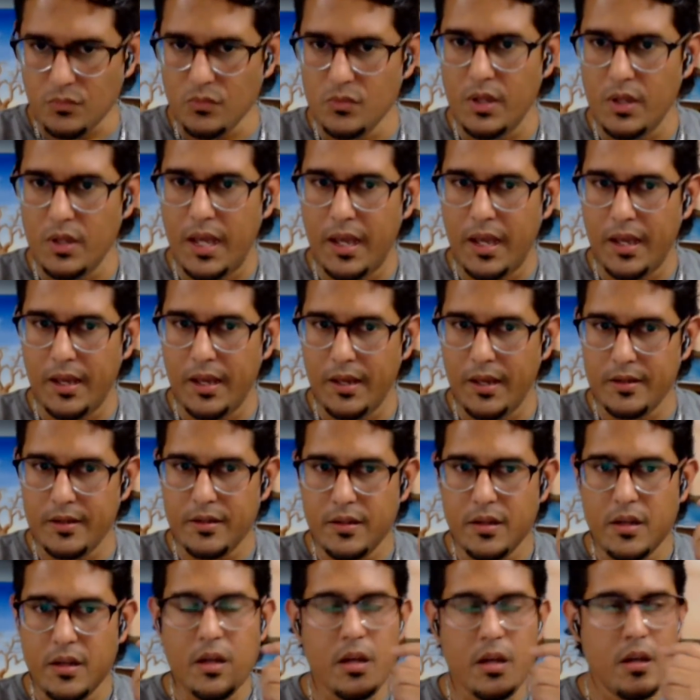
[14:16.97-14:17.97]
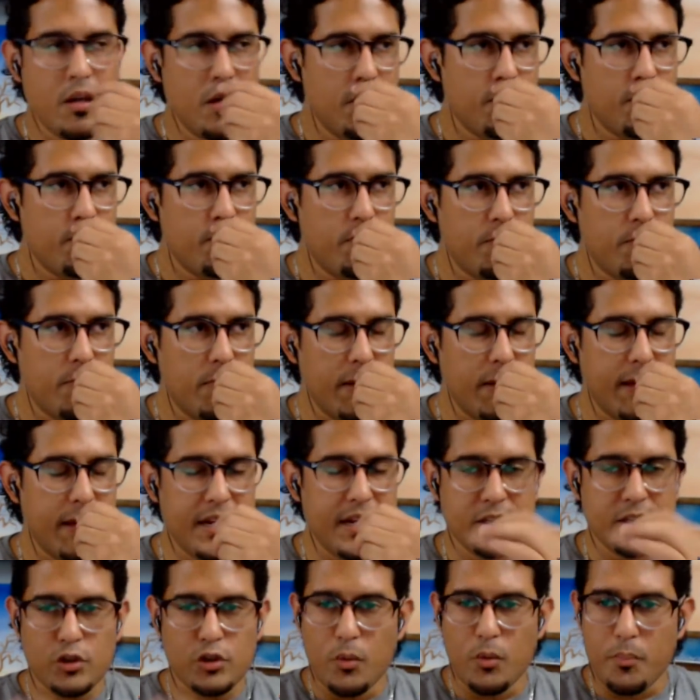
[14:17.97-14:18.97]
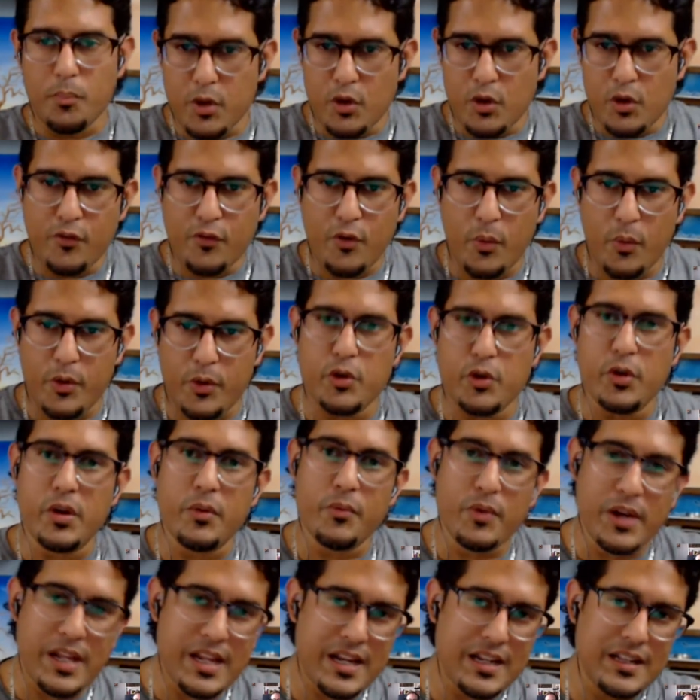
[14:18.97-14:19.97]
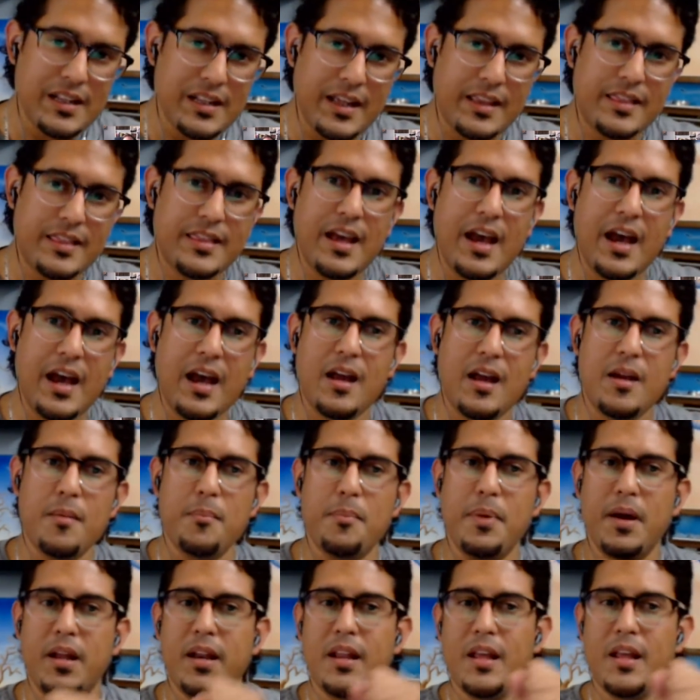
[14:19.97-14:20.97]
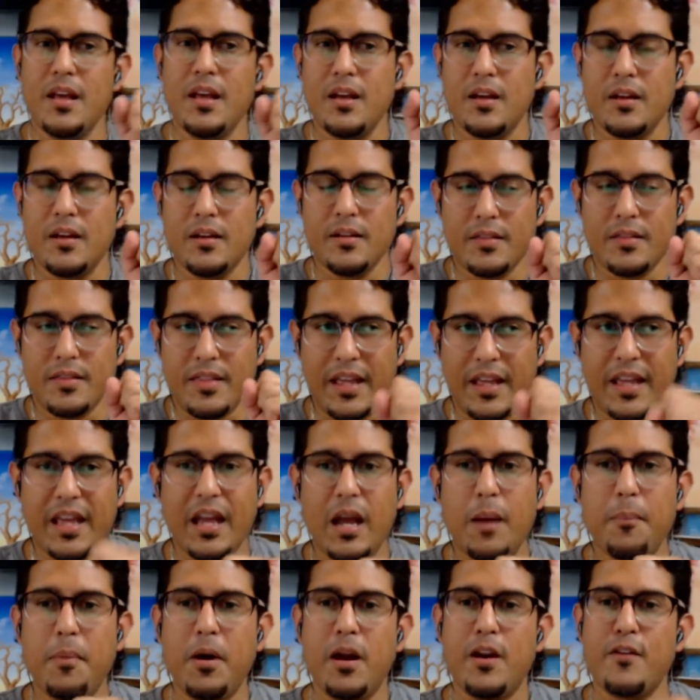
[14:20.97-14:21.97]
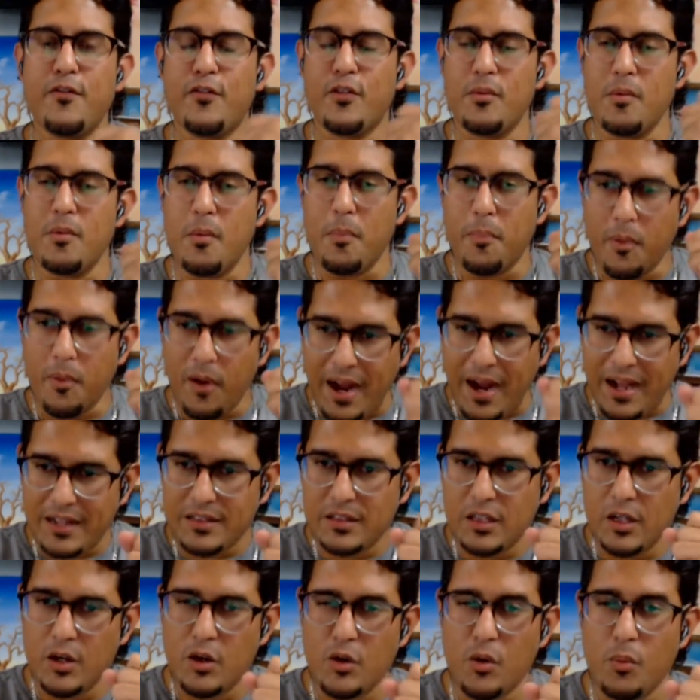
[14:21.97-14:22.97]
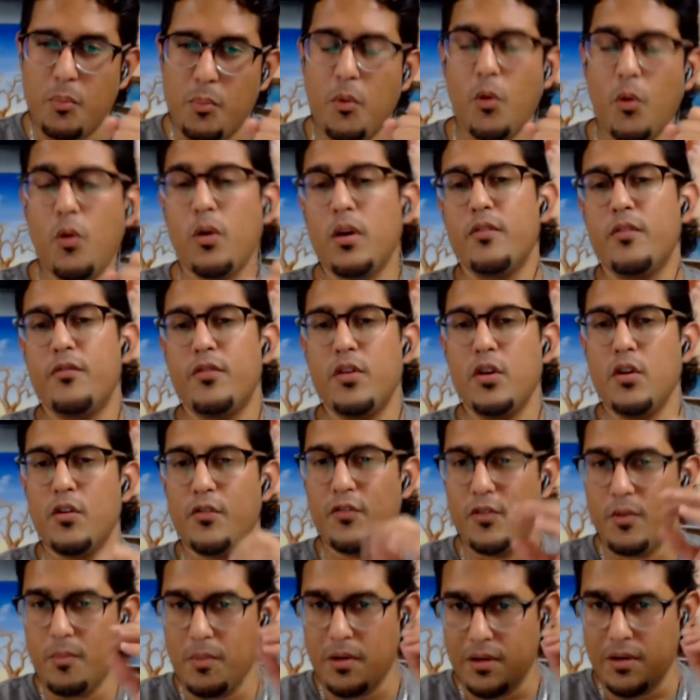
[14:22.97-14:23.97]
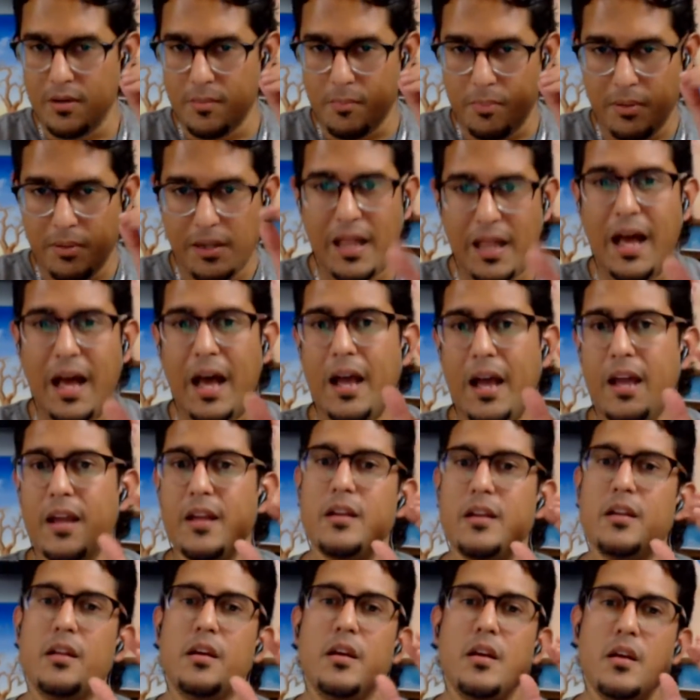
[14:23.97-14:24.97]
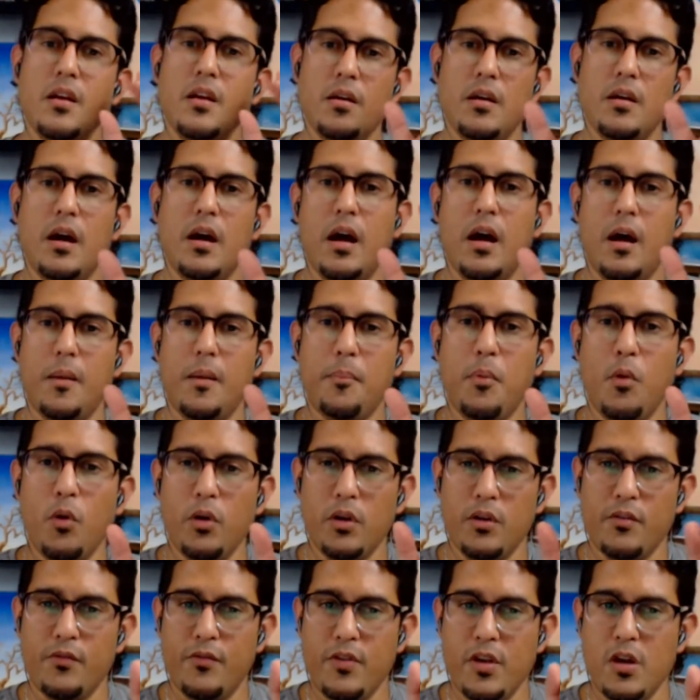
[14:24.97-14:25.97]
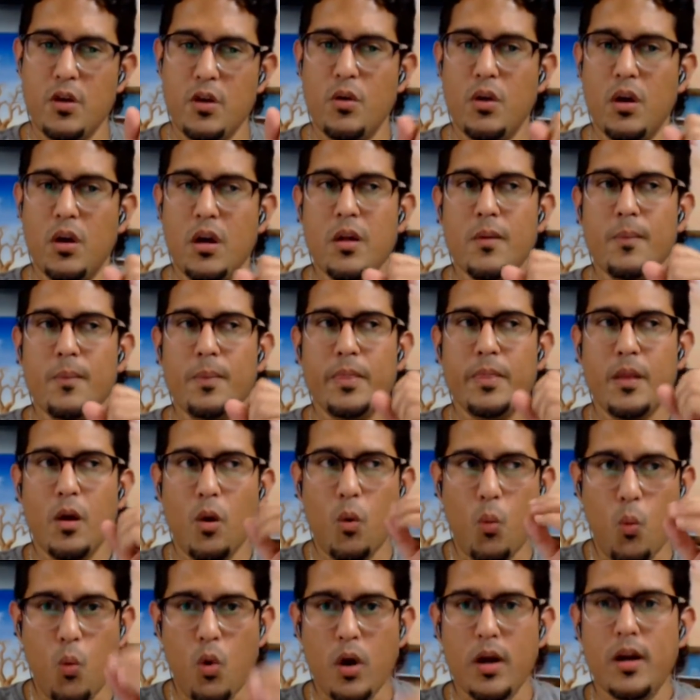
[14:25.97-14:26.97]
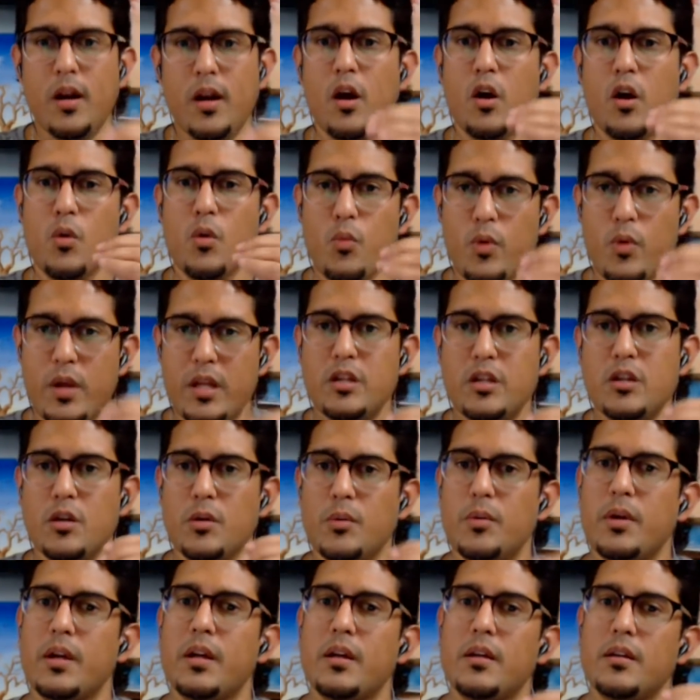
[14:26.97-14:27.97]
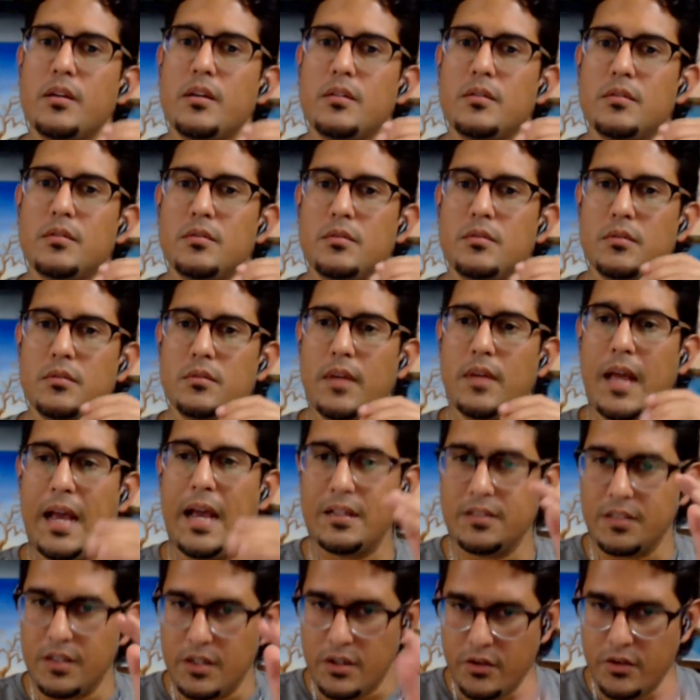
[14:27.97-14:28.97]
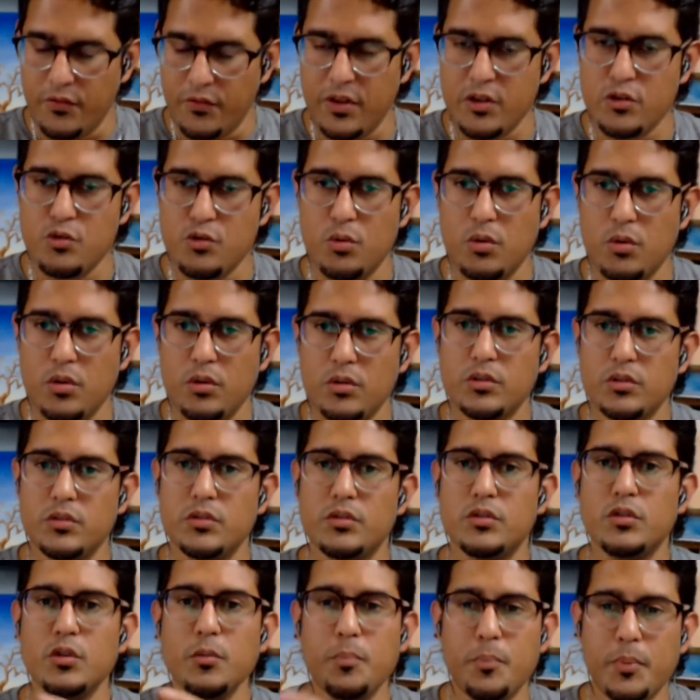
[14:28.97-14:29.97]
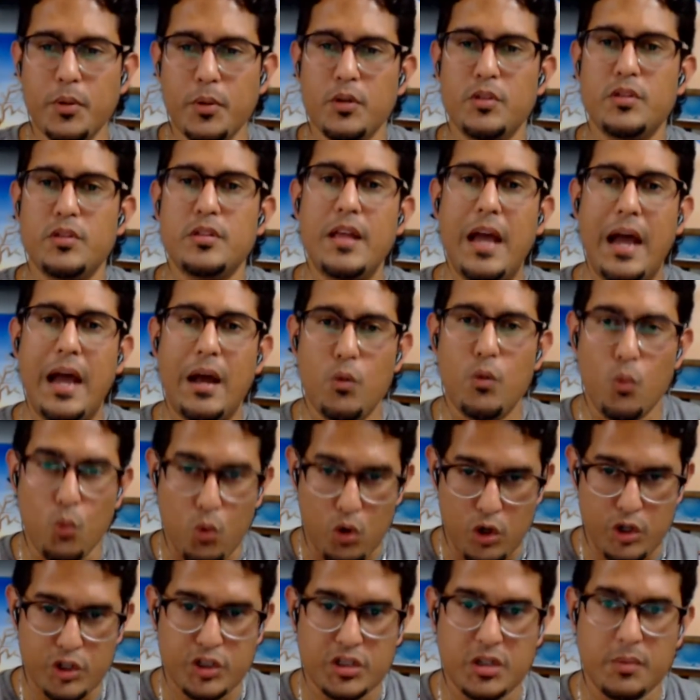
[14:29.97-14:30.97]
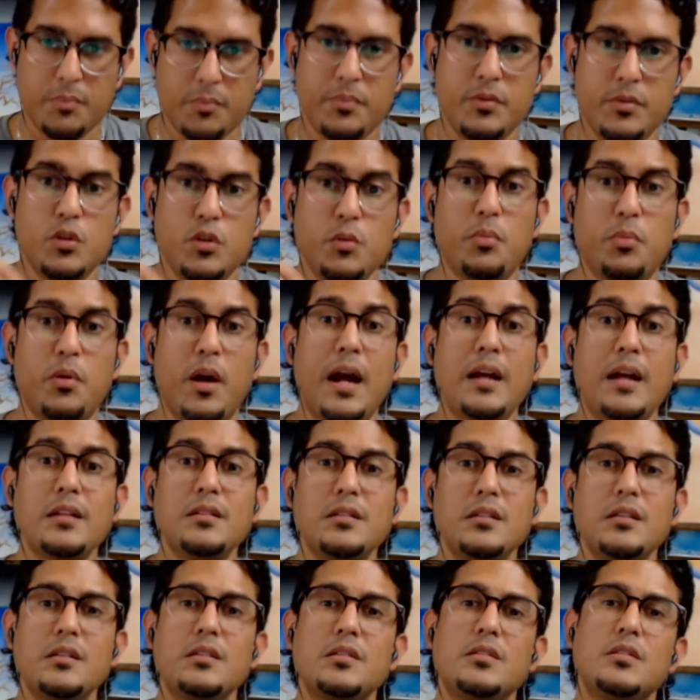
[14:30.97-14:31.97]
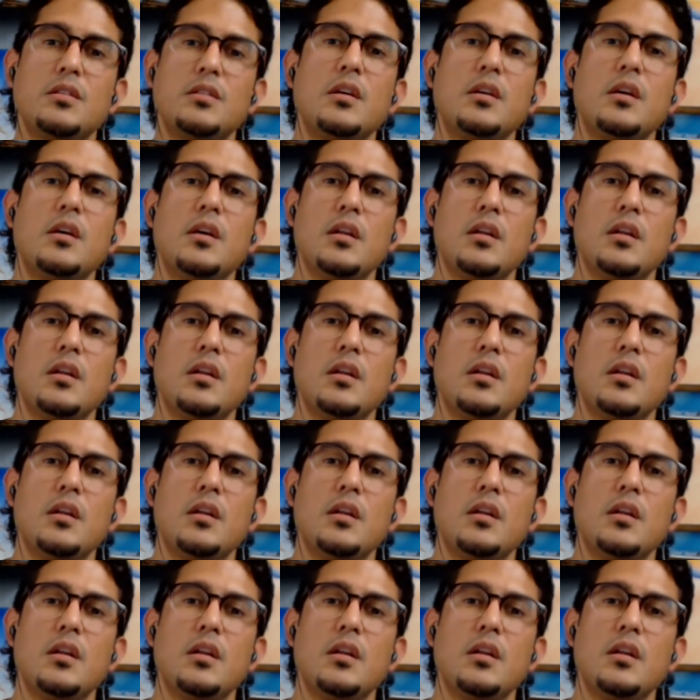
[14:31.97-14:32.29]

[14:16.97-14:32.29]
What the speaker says: And it's so beautiful when you read it like that, but thinking about it from a practical point of view, from an applied point of view, what are we doing as individuals to put that worship to practice?